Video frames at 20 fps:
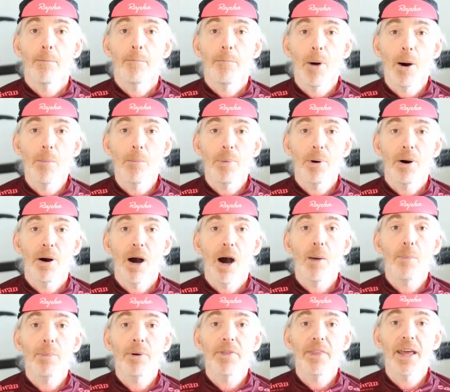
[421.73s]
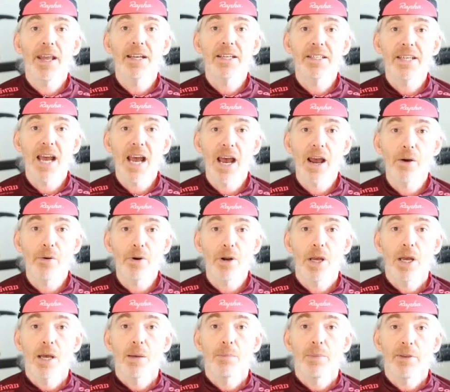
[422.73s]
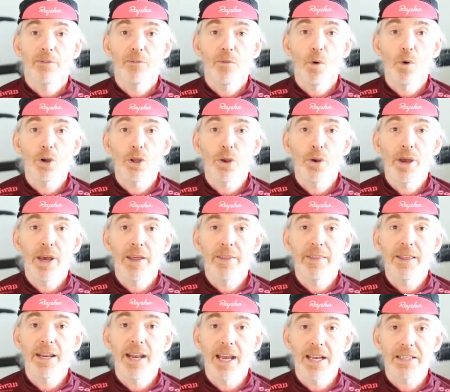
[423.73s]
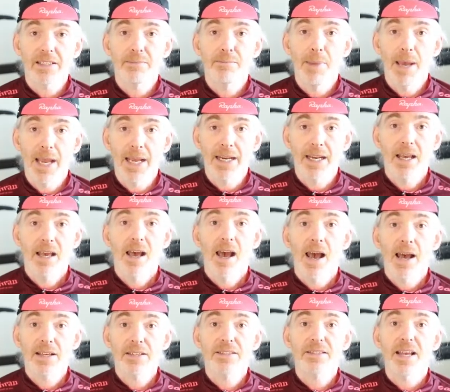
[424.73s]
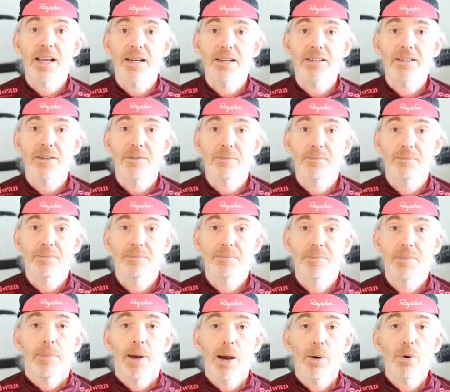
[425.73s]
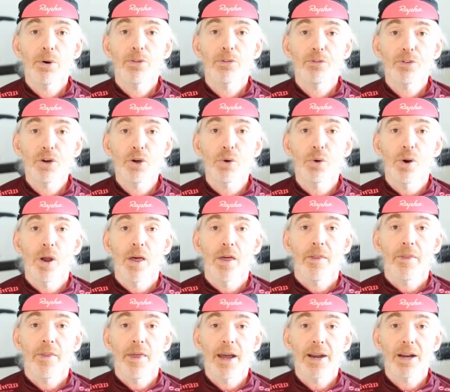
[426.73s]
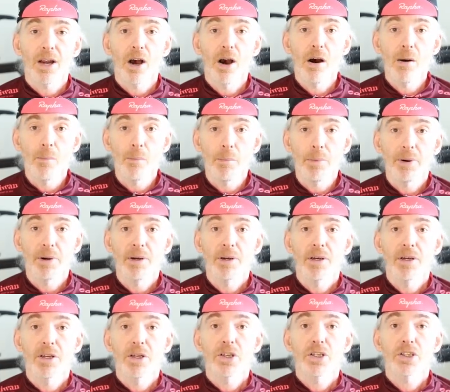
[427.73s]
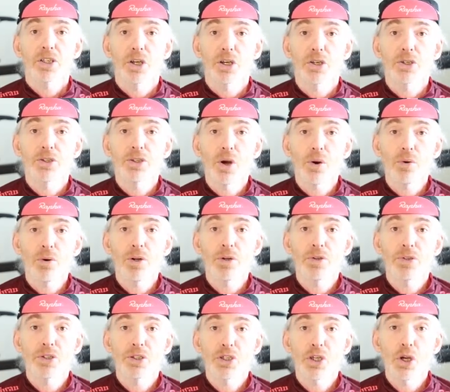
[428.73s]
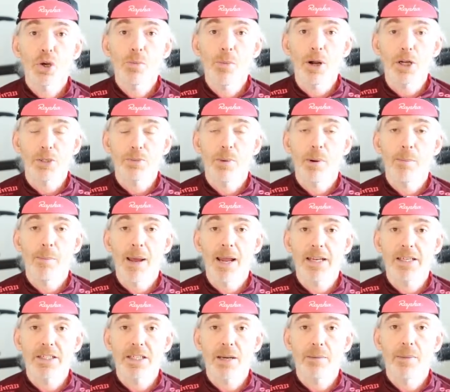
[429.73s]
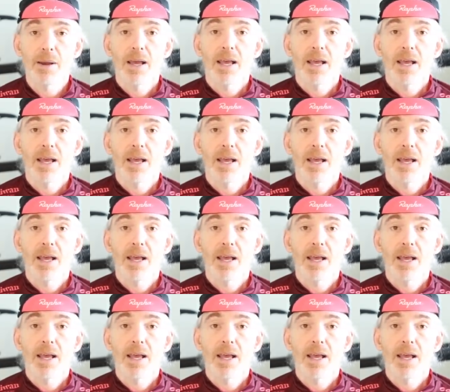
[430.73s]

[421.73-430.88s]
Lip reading: bump up and then down before you hit the next main ascent. Power through that hump so you don't lose too much momentum